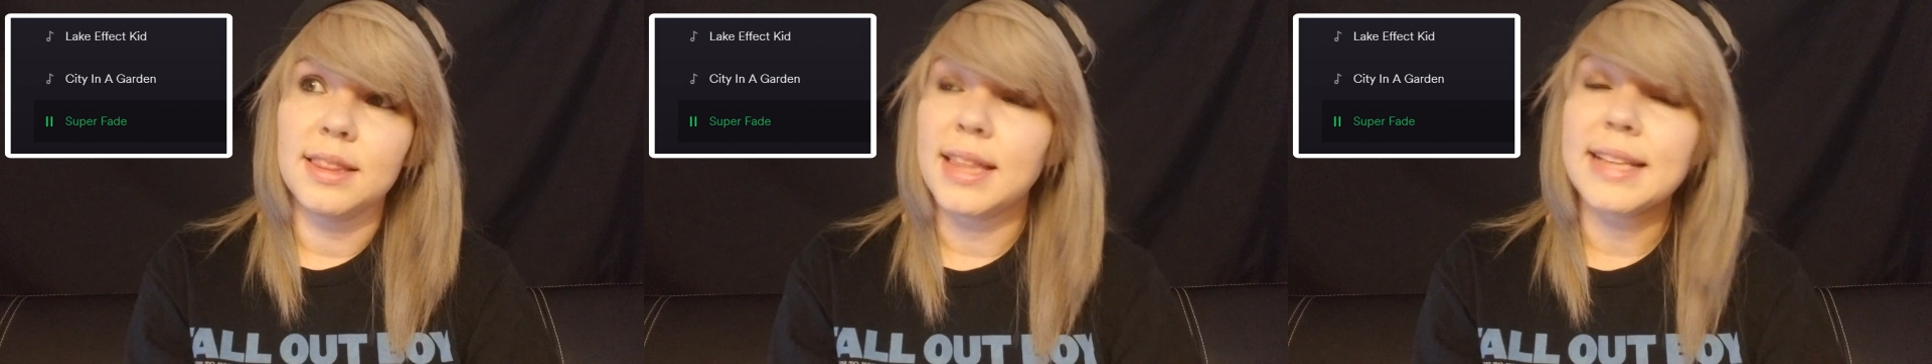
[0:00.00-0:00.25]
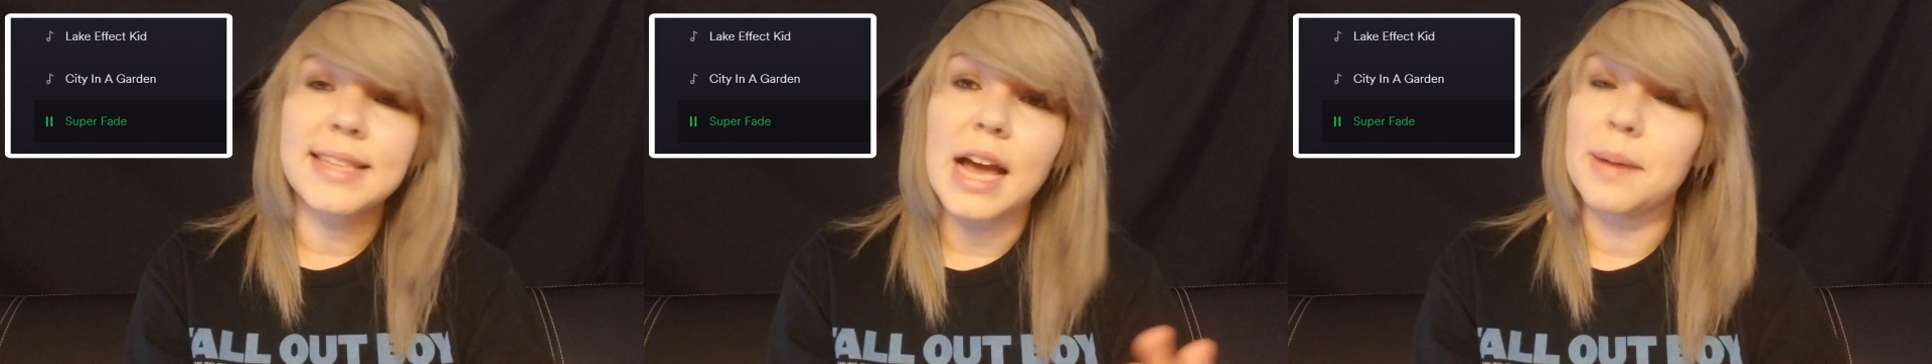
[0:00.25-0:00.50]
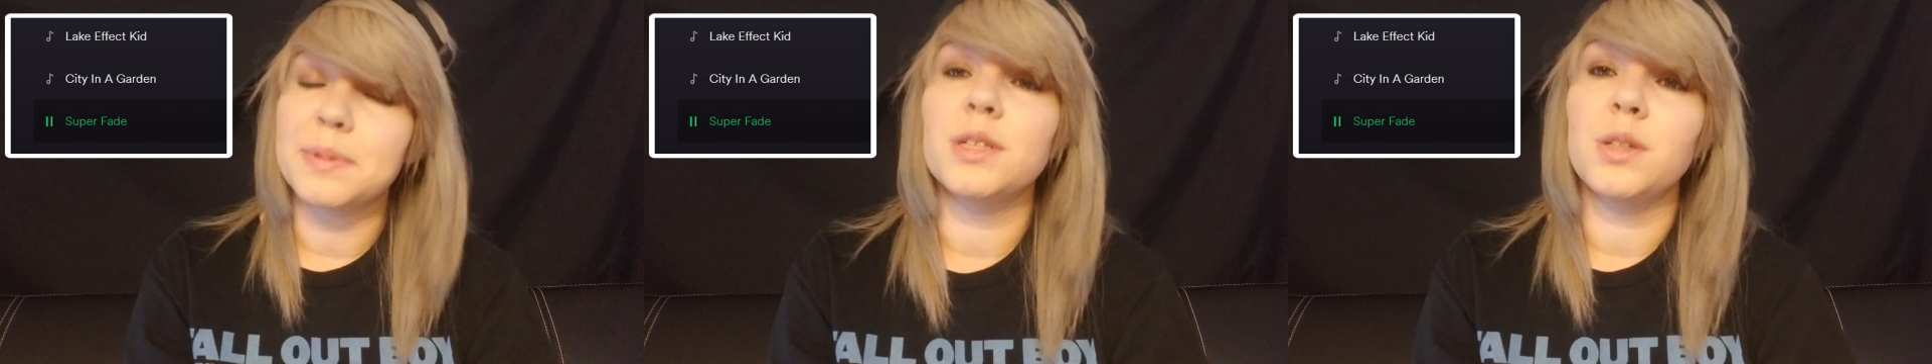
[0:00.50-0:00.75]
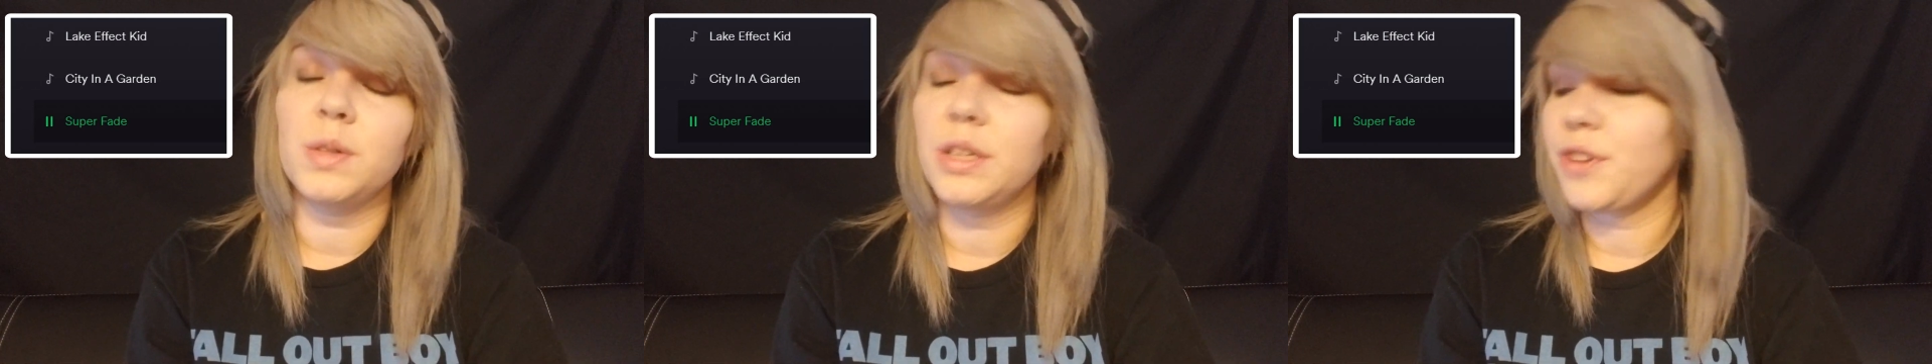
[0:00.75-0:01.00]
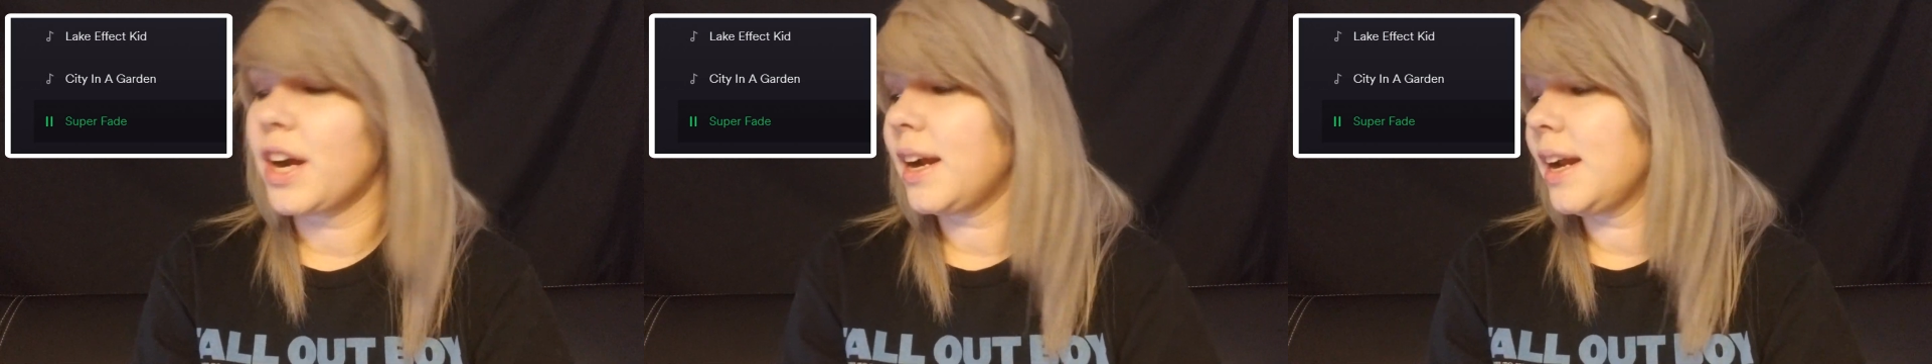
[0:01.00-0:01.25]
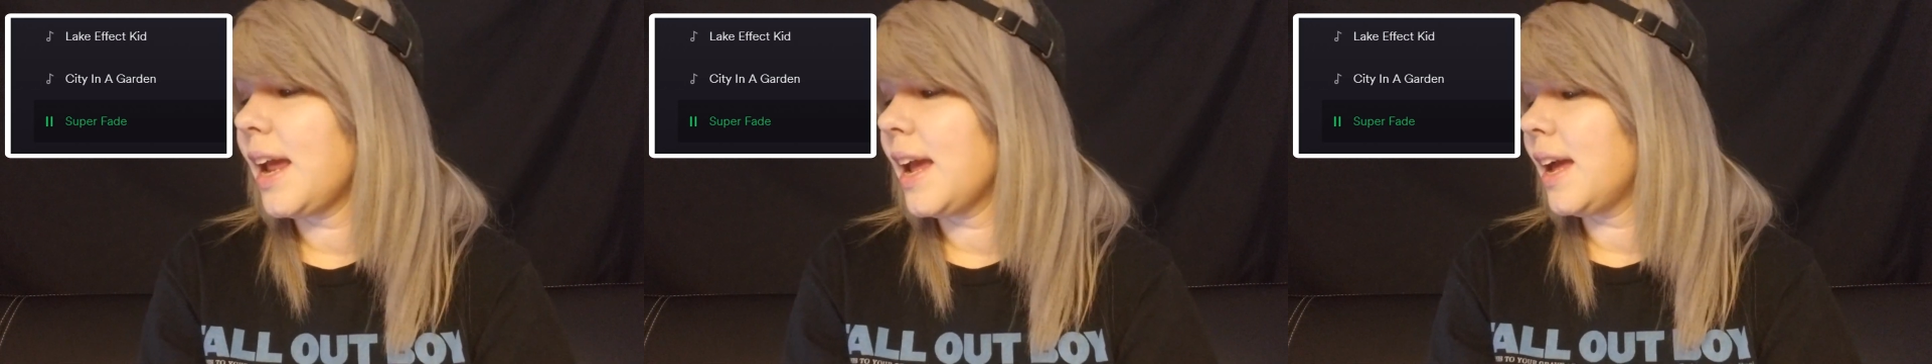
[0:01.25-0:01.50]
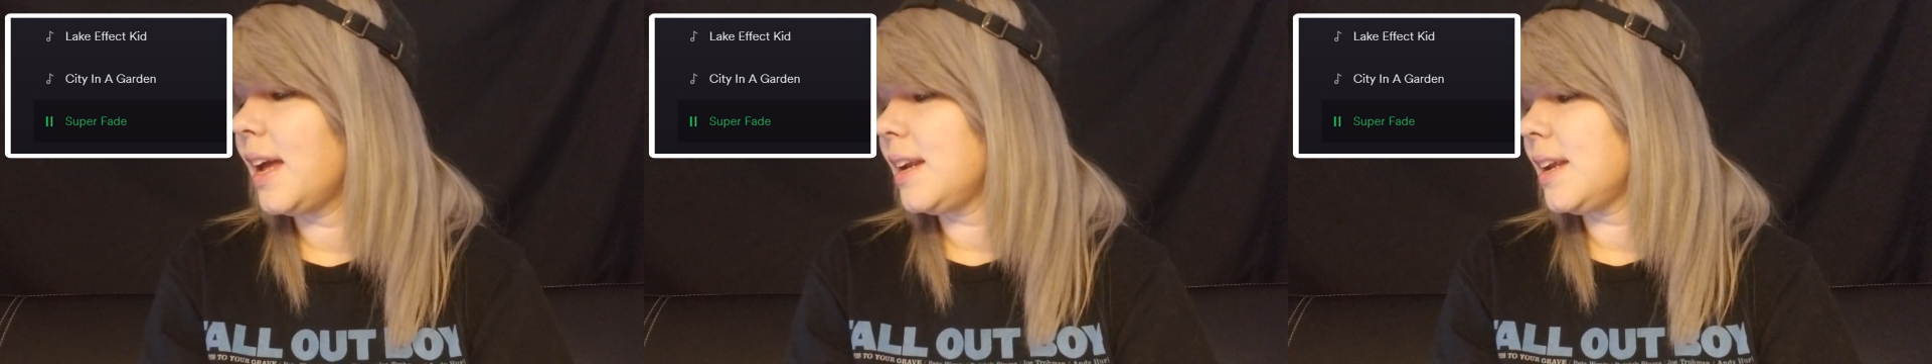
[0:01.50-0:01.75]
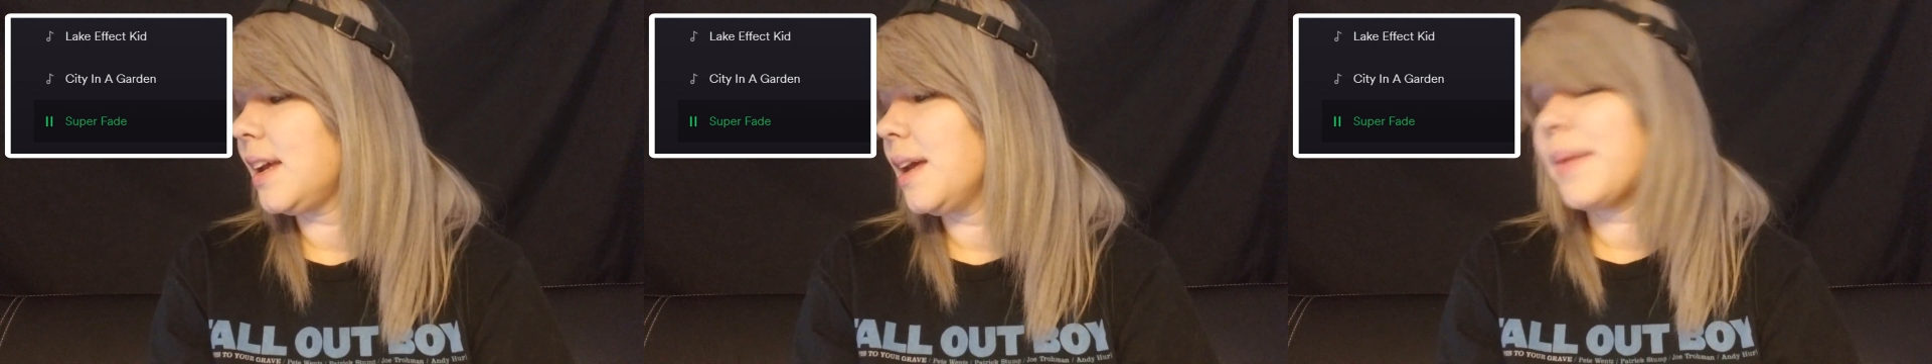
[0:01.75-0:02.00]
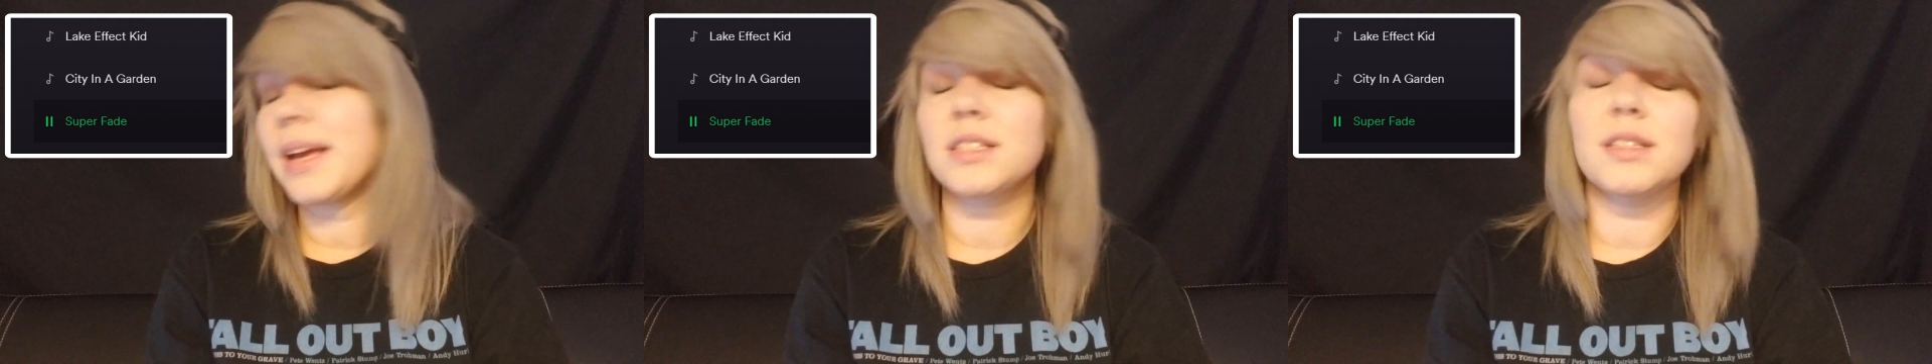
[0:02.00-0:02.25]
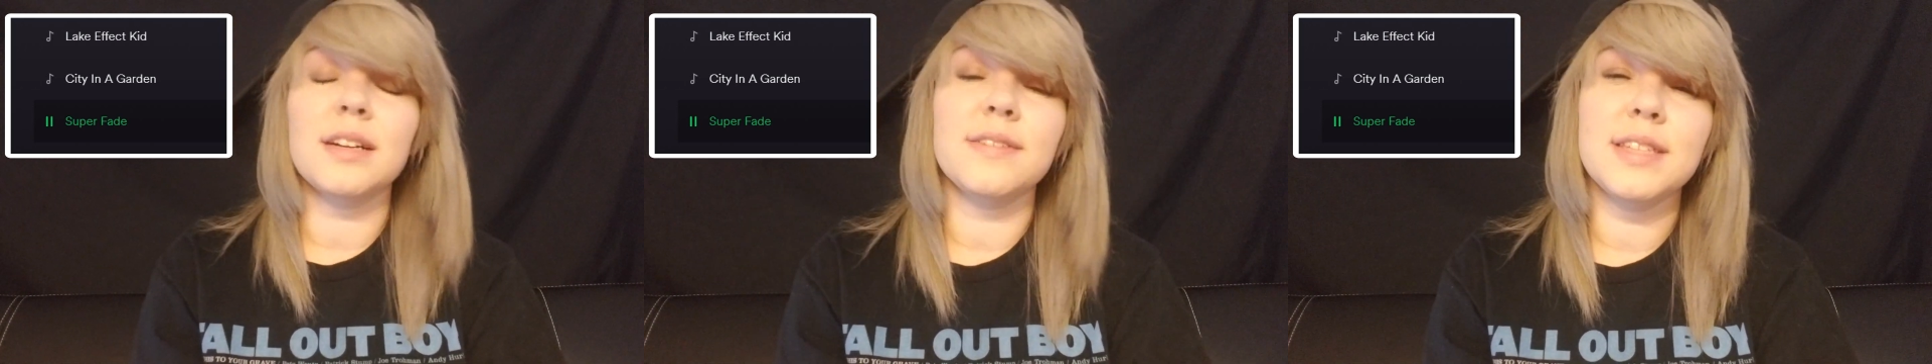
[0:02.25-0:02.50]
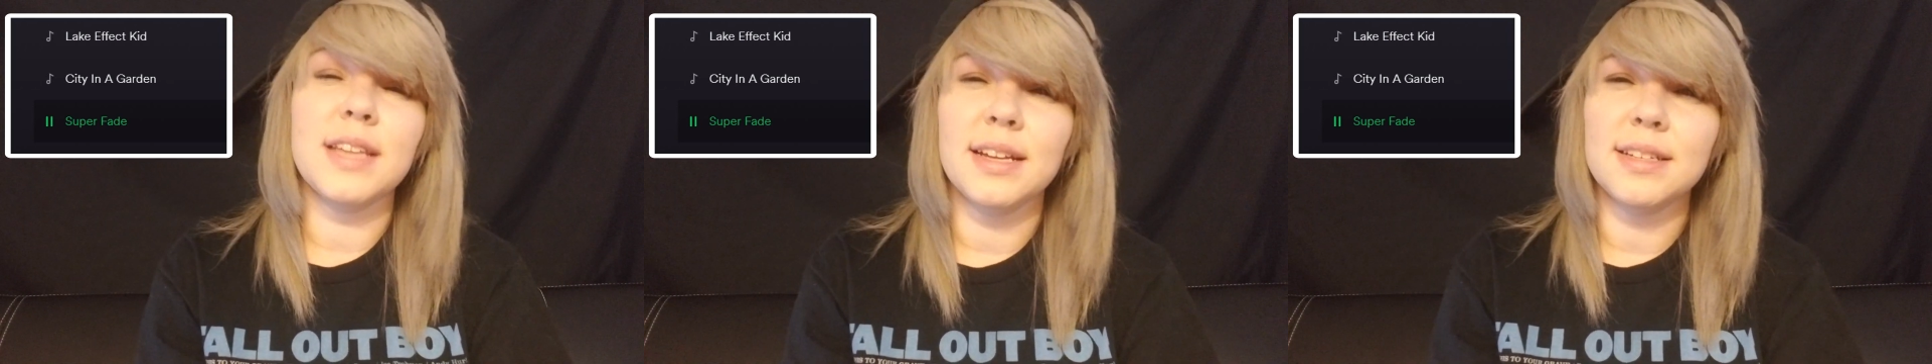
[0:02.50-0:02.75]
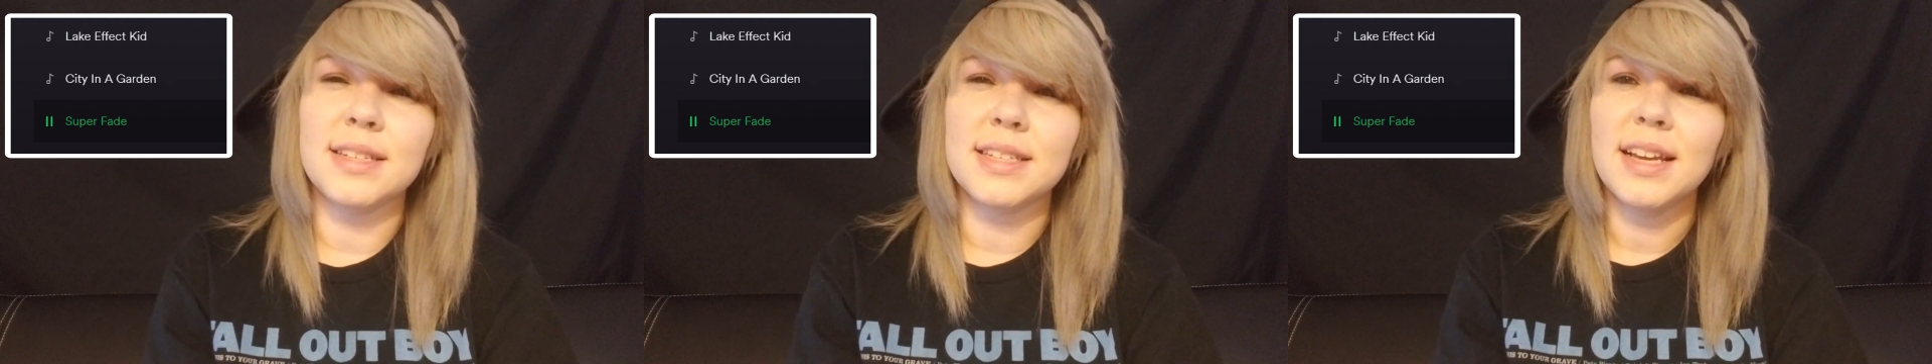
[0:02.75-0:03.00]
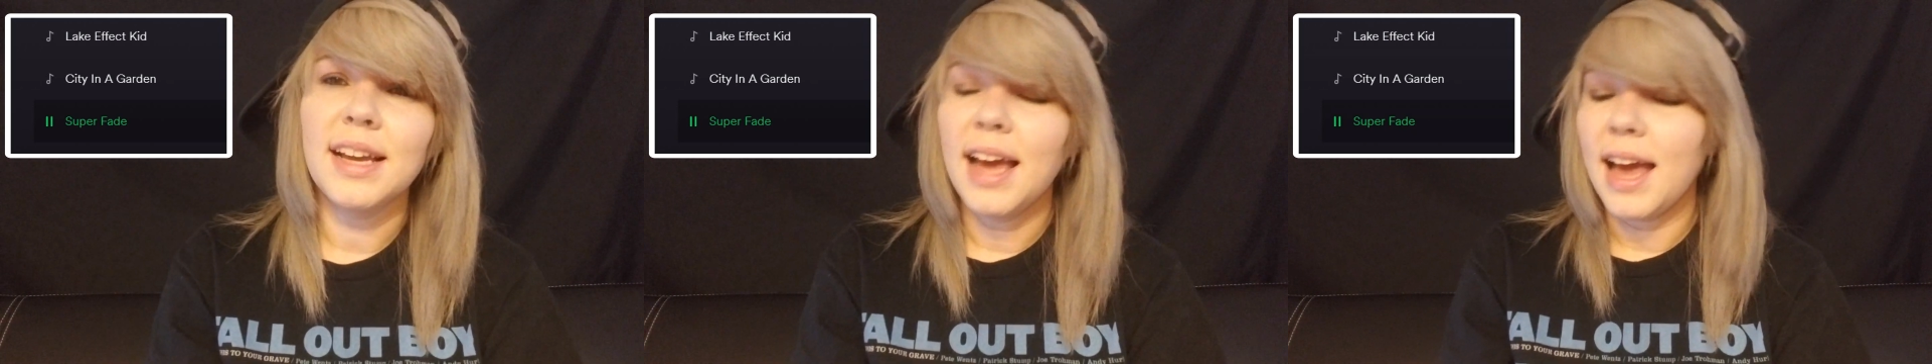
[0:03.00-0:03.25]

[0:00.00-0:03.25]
that's absolutely right, and it makes a lot of sense.